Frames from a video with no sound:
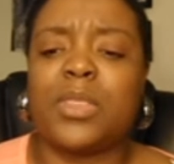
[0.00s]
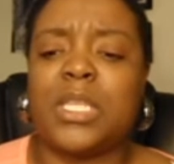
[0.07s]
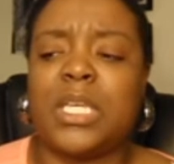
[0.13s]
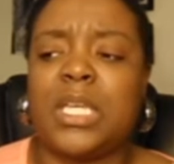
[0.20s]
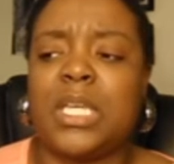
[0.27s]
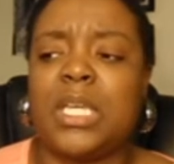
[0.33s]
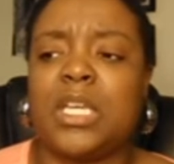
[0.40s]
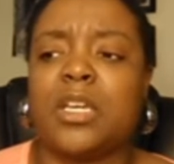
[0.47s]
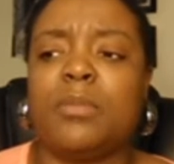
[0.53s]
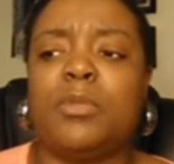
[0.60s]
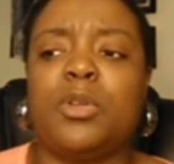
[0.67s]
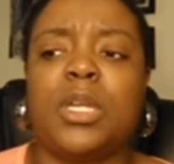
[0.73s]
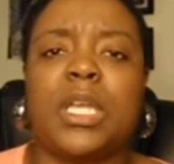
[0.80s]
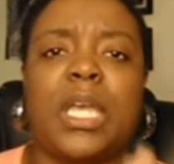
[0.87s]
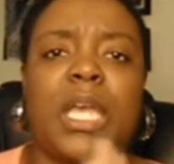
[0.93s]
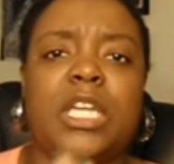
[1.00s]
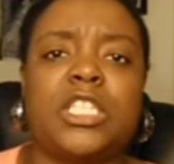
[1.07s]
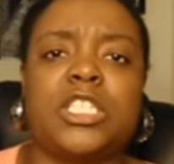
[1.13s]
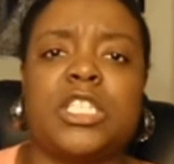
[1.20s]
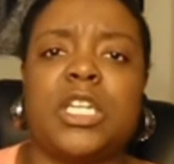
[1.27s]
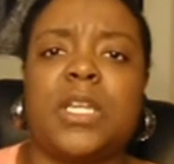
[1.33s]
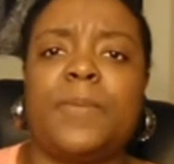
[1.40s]
the
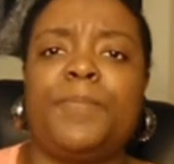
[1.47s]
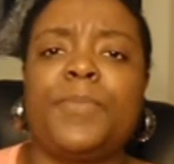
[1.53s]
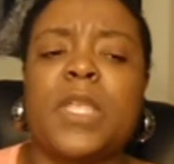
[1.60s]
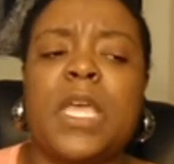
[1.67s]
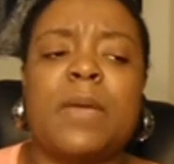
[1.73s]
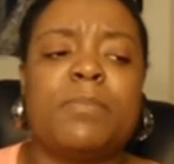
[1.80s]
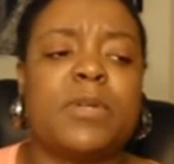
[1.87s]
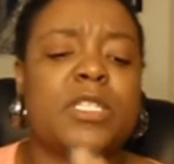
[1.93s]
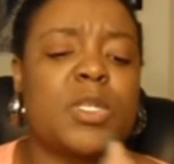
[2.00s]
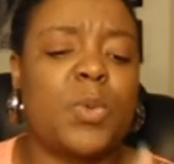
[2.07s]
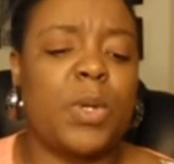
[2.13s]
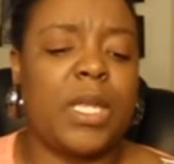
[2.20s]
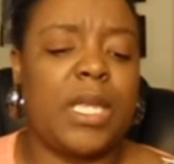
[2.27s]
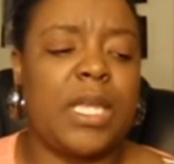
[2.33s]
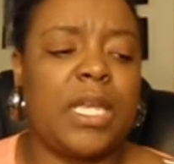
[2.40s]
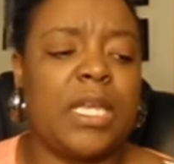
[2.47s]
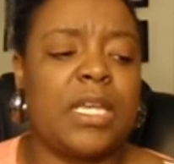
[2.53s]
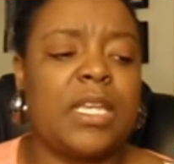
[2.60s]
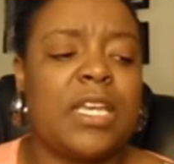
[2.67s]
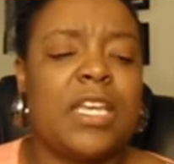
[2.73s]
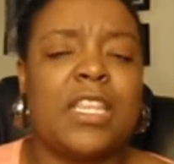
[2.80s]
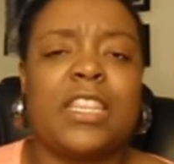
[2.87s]
communication
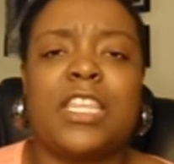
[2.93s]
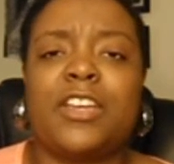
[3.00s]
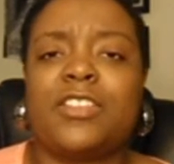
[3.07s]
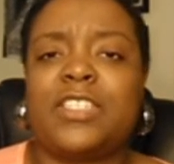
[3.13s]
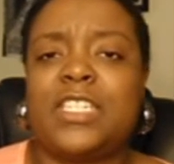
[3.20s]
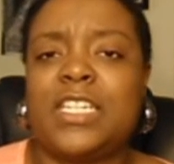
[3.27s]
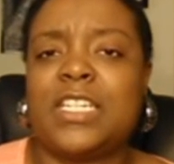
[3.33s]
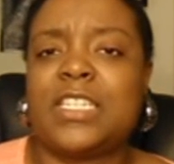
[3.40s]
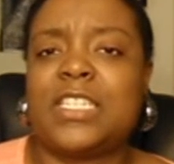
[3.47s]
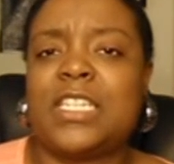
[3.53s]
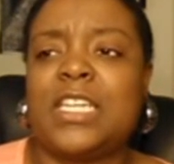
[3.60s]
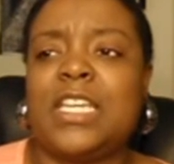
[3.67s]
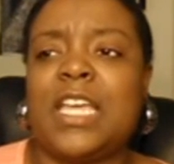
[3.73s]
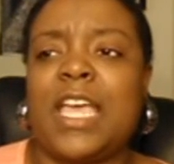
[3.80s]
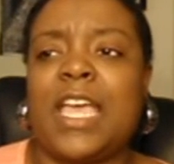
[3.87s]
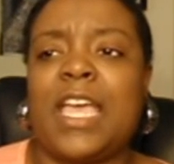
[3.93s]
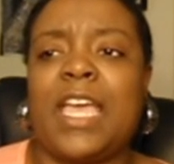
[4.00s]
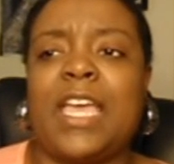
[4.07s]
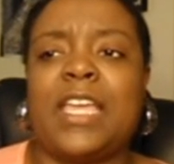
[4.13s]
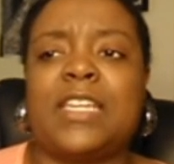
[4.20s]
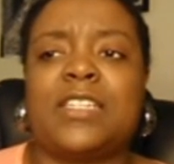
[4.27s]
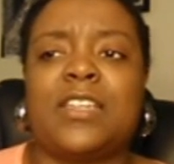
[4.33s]
between their deity
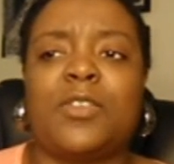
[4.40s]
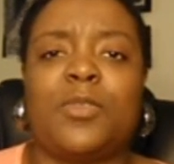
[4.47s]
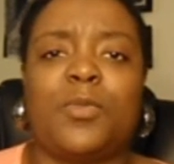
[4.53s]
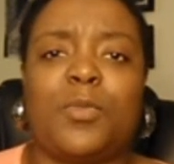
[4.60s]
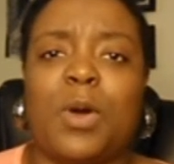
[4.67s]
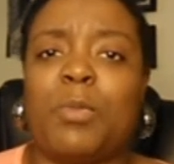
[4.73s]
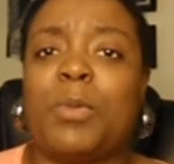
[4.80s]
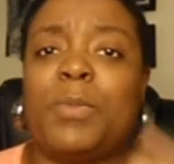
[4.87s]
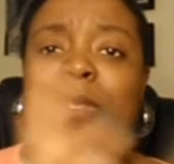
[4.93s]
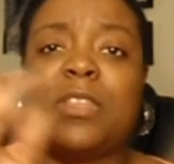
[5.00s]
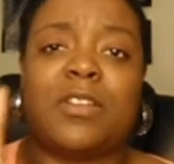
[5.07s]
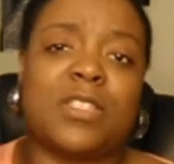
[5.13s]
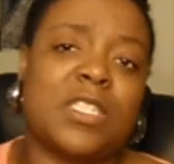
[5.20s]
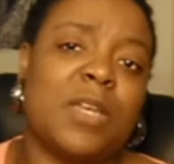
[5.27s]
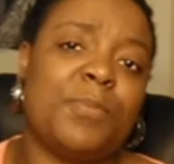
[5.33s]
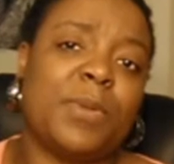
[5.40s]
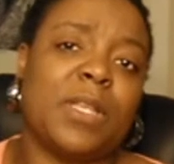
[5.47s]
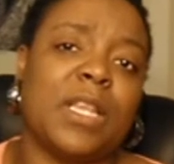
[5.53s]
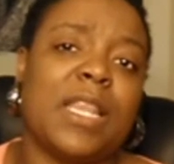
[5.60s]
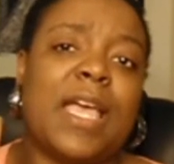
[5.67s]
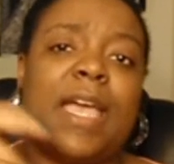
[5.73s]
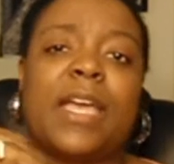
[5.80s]
and what would be their temple
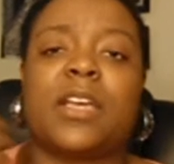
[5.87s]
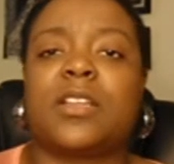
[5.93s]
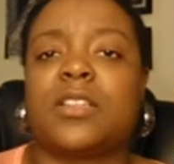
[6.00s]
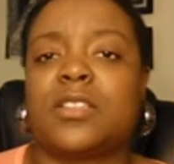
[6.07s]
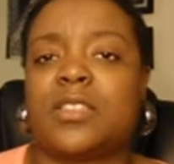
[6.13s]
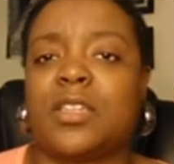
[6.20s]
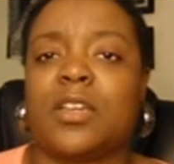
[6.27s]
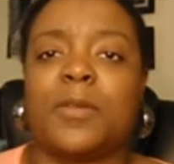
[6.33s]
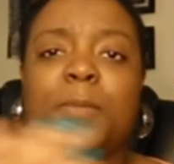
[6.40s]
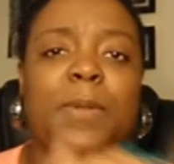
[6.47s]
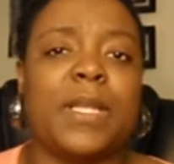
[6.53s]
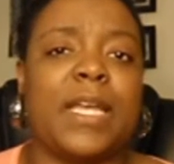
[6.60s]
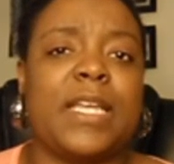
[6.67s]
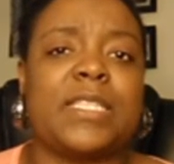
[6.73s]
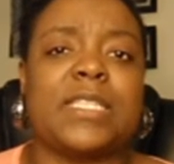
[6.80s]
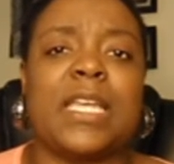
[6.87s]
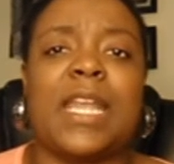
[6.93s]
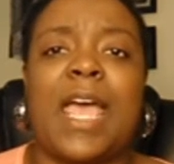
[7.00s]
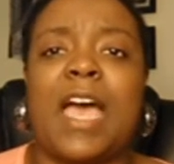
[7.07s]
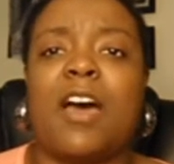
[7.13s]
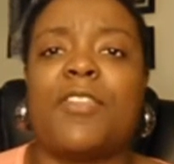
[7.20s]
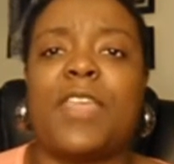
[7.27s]
elect took place and
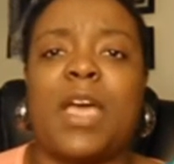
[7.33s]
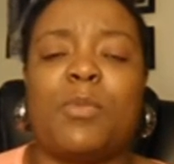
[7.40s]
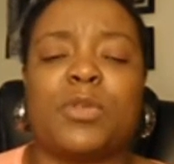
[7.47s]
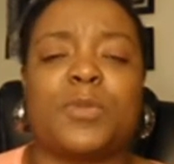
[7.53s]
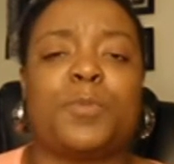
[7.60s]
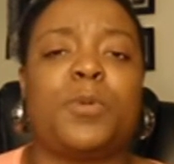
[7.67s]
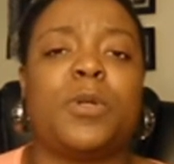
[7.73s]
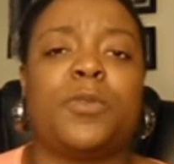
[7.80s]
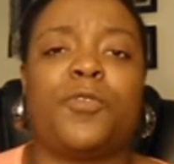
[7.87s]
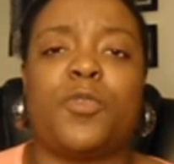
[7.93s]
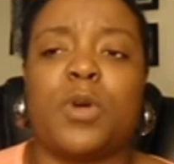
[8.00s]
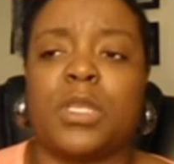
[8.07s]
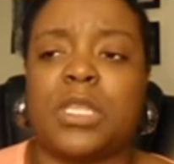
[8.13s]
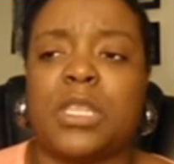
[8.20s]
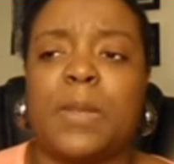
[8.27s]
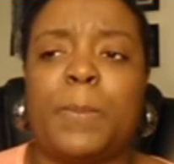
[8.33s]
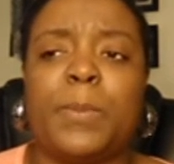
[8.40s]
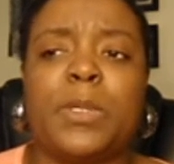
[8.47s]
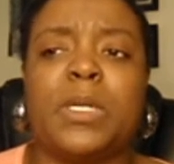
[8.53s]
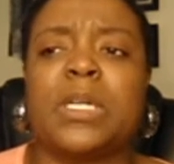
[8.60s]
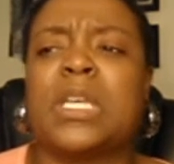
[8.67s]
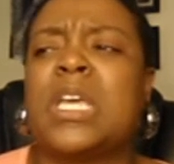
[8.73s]
how that was put forth in the
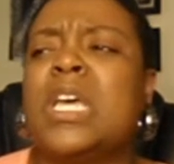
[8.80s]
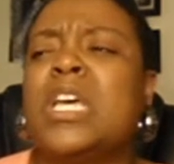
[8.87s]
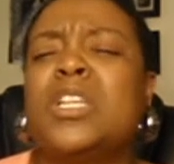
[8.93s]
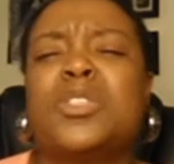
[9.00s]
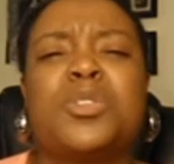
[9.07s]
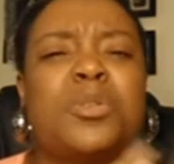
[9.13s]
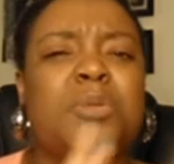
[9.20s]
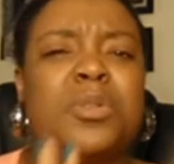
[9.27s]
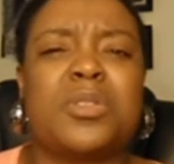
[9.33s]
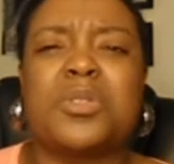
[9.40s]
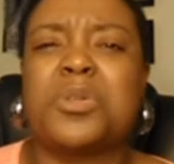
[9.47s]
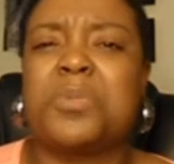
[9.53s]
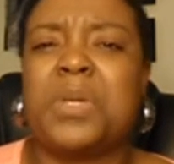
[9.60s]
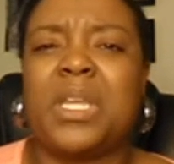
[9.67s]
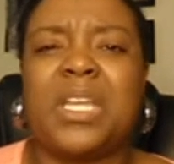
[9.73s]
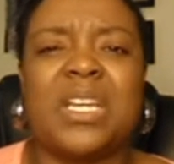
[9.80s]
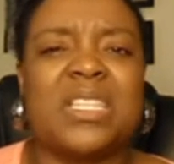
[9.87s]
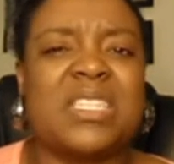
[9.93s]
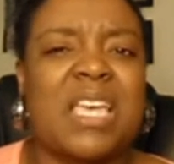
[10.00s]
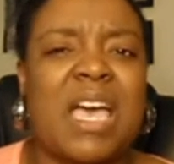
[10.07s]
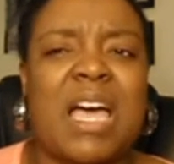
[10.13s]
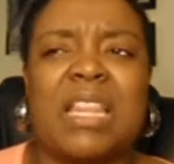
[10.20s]
book. Too, too many
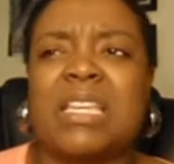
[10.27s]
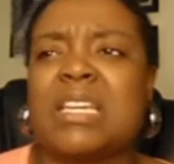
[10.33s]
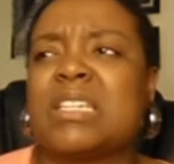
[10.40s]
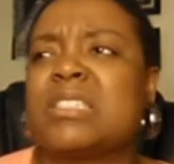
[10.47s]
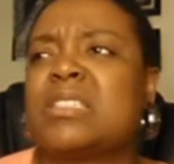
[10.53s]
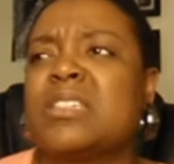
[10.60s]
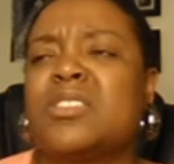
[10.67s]
italics,